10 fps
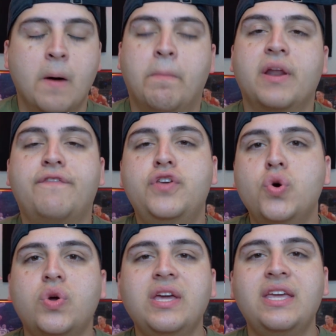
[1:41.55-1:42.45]
But if
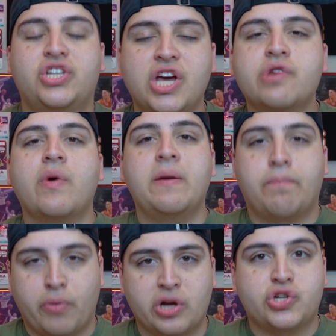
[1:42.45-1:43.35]
you can generate
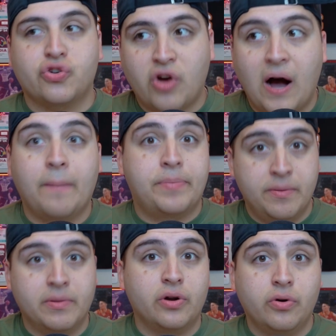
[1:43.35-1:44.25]
pressure up the
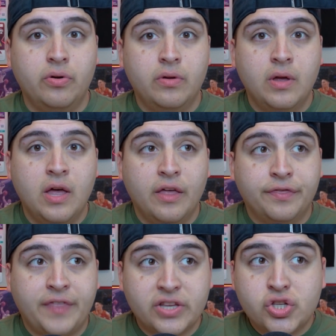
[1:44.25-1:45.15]
middle,
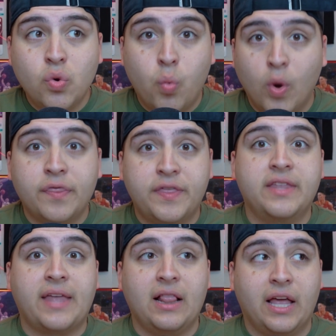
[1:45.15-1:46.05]
that's the one
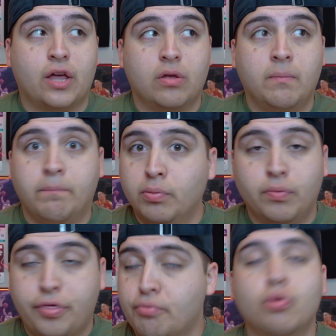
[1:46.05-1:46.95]
thing that
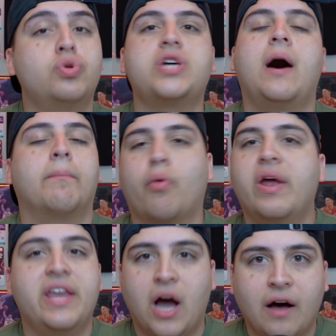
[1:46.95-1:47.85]
threw Tom
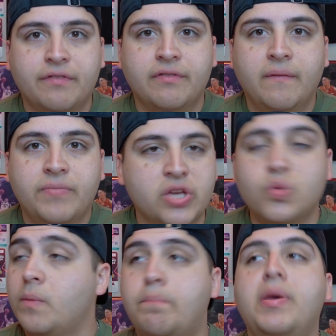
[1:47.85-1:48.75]
Brady off. That's
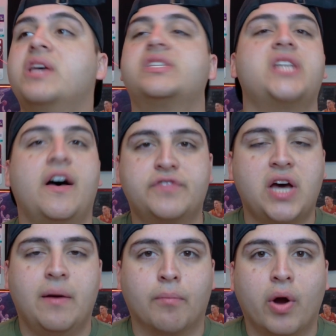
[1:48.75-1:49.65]
what pissed off
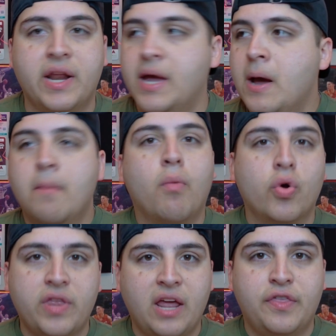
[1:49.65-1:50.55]
Tom Brady
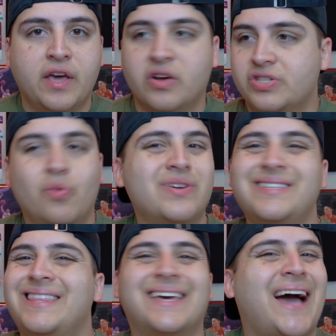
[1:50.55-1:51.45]
more than anything else. It
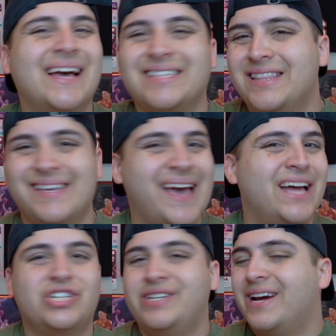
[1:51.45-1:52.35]
wasn't the guys on the
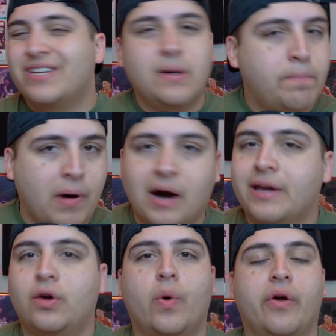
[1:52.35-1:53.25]
edge. He had good
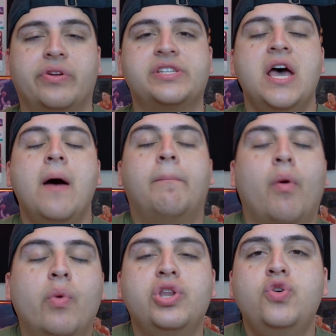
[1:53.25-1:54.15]
pocket awareness.
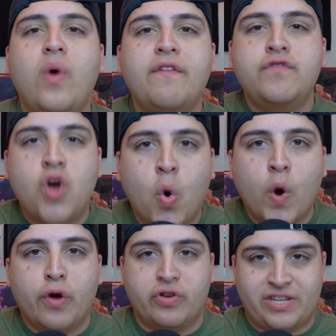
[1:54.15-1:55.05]
But when you have
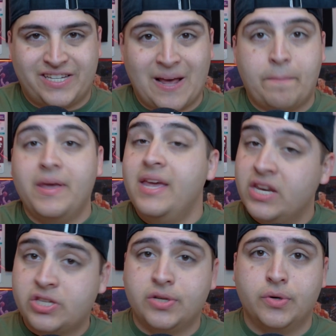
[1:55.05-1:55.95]
nowhere to step
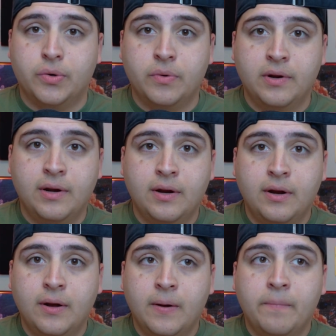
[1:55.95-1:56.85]
into,
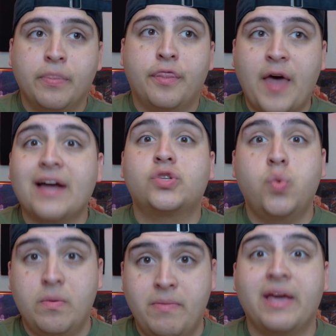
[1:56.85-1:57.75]
that's
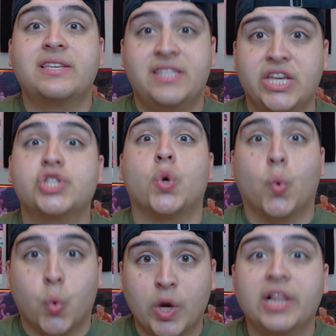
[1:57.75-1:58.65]
what makes things
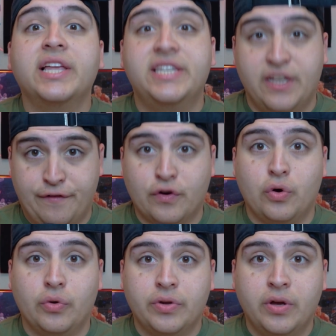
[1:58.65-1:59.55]
really
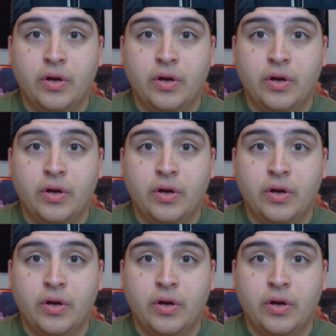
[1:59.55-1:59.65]
difficult.